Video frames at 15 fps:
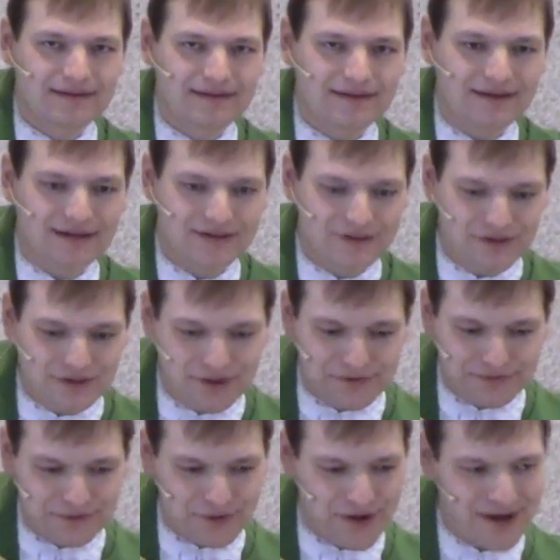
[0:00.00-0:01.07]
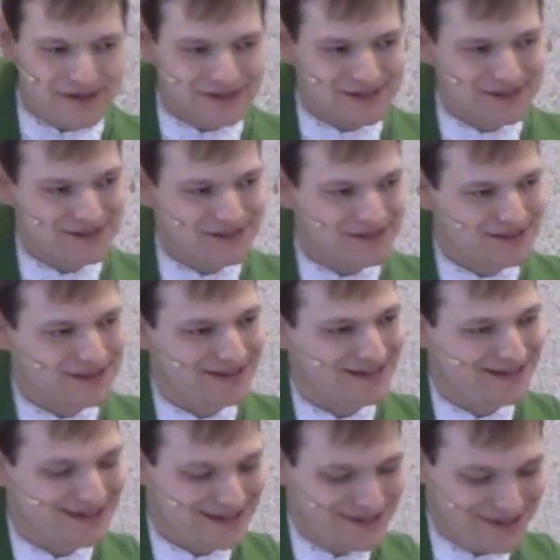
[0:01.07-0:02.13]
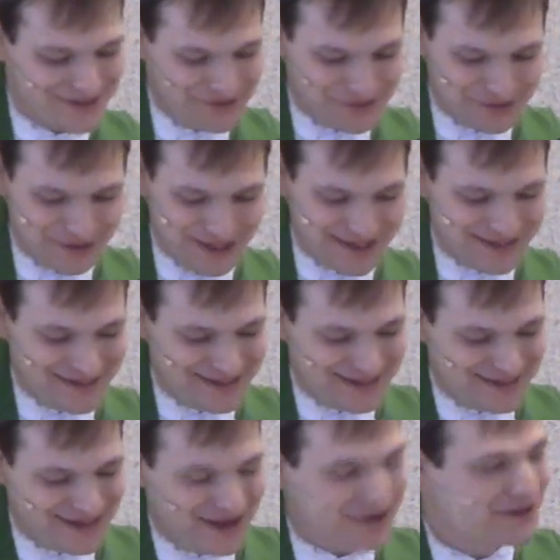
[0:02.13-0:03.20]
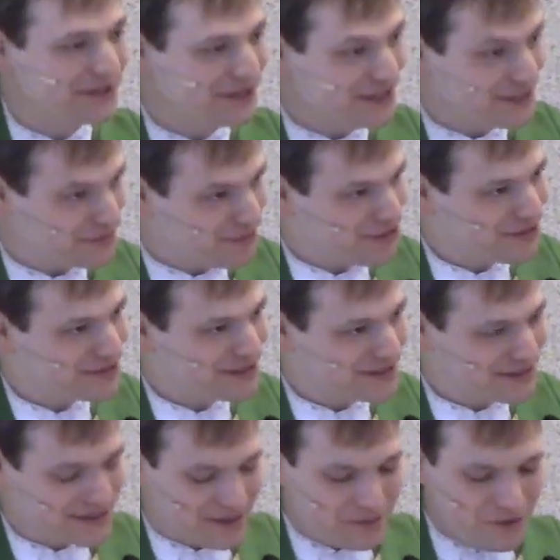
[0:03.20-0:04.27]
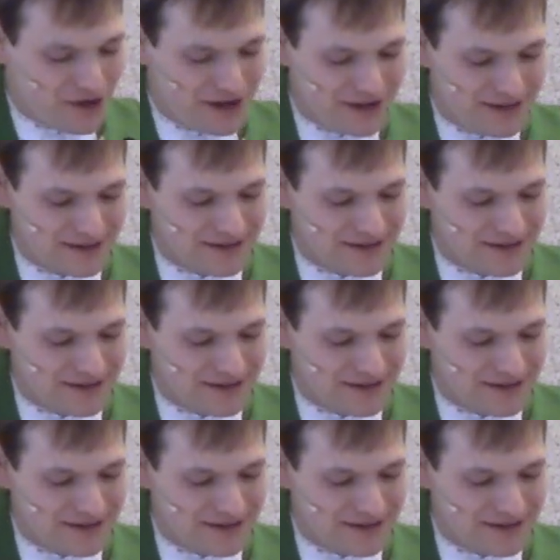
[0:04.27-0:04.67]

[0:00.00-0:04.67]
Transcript: And for us, we're like the unclean spirits in some way,